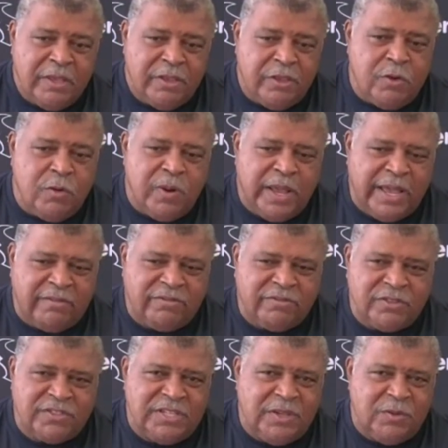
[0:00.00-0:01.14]
you have to
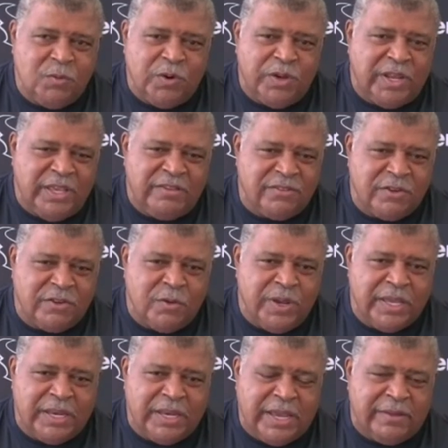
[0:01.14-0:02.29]
see what he's
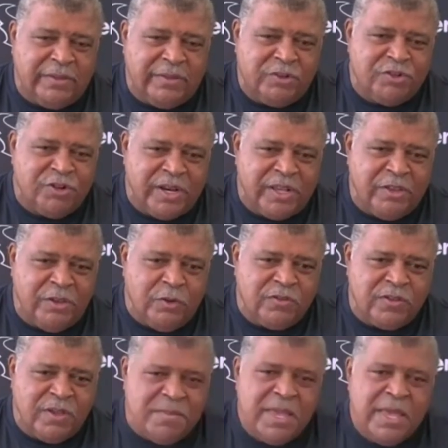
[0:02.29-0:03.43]
doing and how they're trying to use
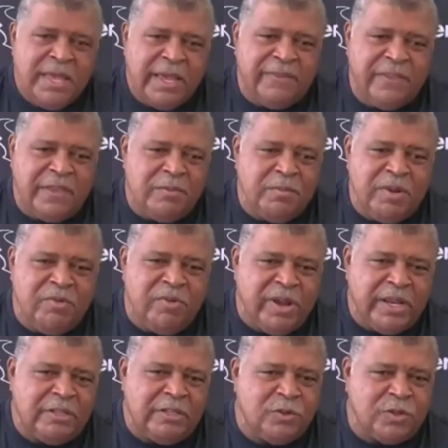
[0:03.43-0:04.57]
him and then be
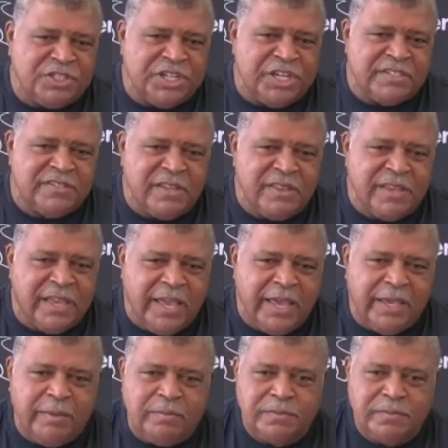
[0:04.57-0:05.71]
ready to adjust in the game